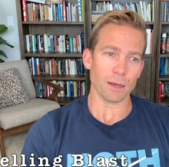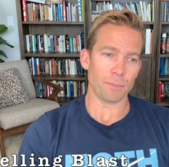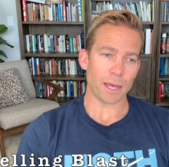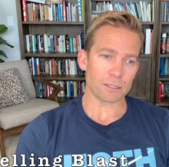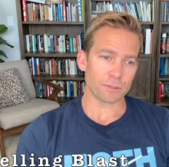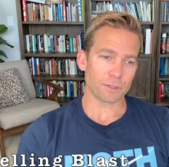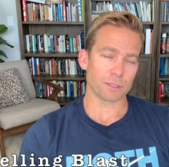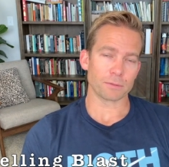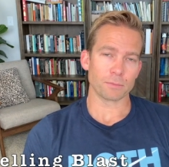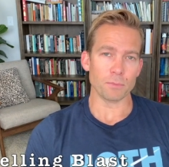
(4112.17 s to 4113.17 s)

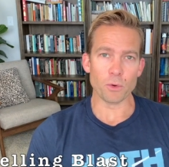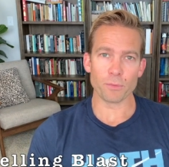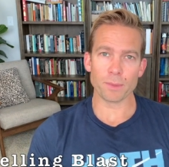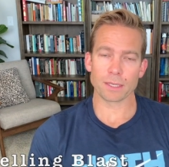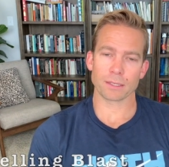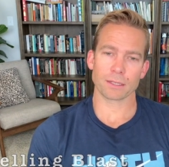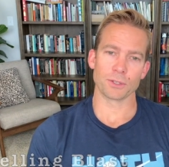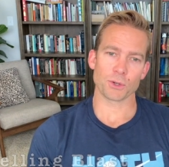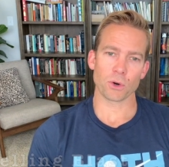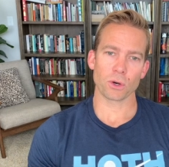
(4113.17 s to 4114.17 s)
battlefield movement
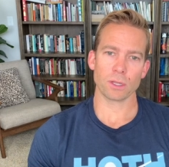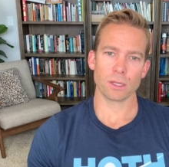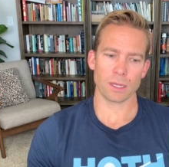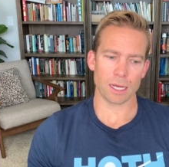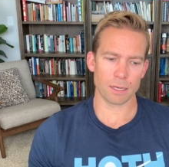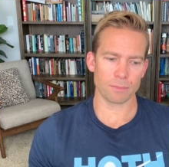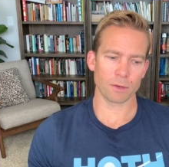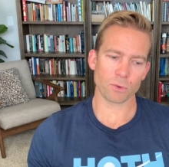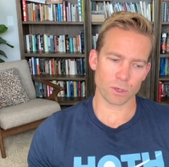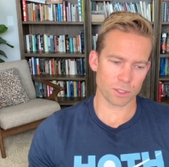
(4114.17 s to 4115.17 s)
control.
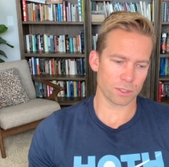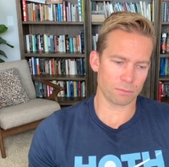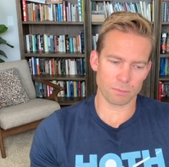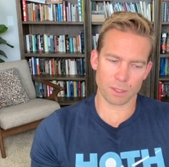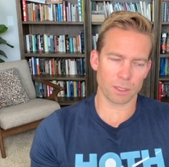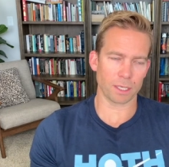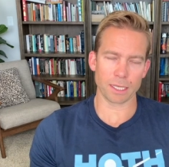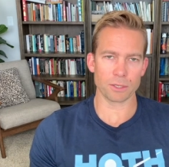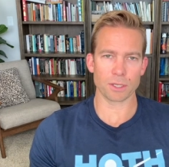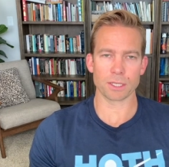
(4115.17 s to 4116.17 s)
Of course,
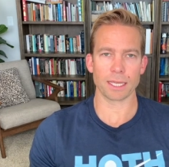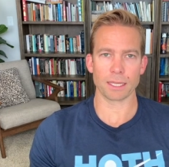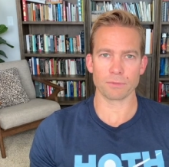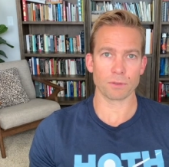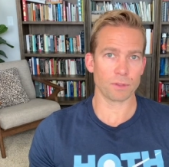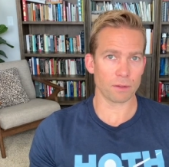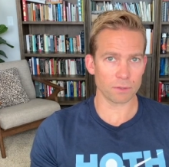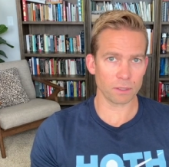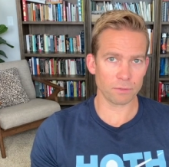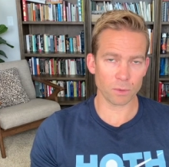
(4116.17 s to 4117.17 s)
again, you could take Gift of the
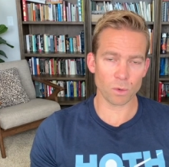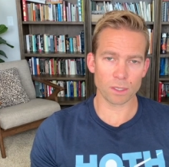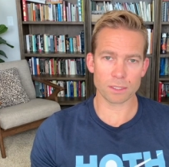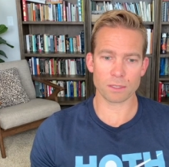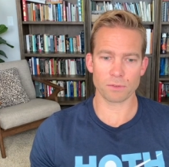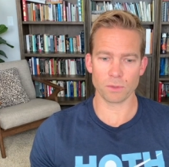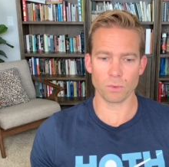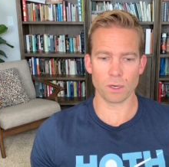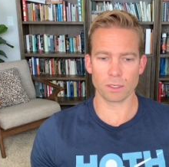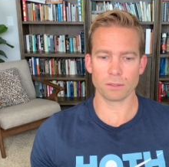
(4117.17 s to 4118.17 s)
Ever-Living Ones if you
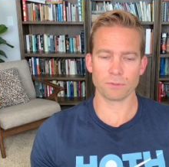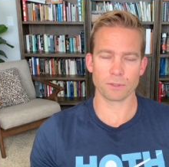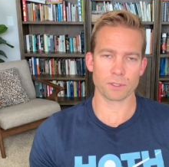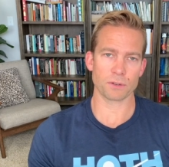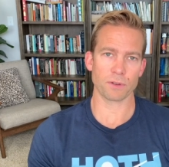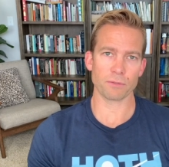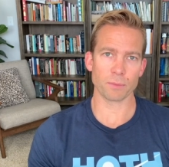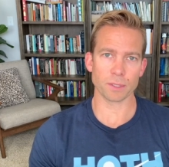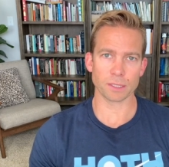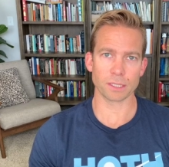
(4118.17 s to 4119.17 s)
want for
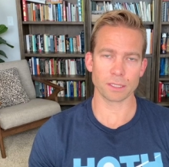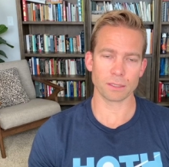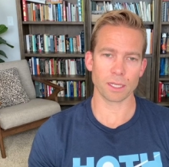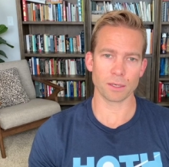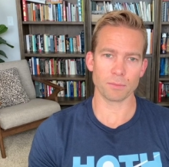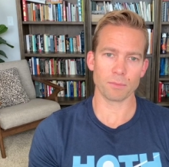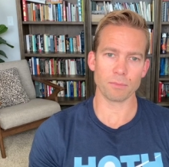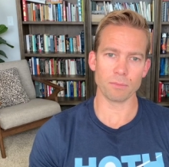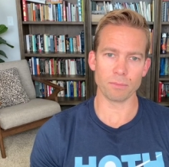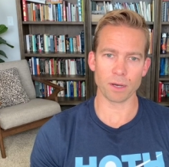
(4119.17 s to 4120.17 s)
survivability and
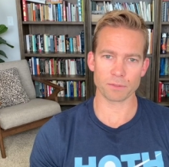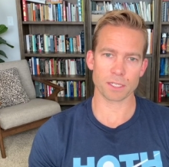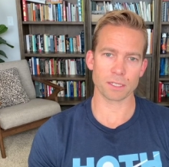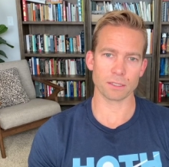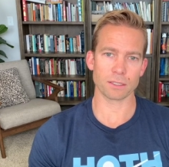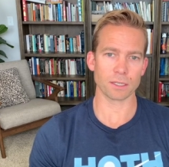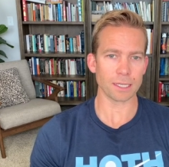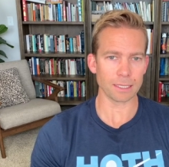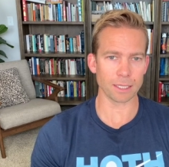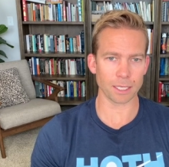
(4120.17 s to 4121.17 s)
buffs to
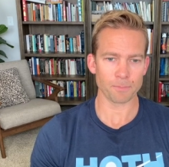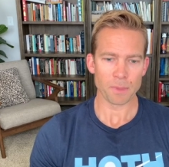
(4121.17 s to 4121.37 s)
healing.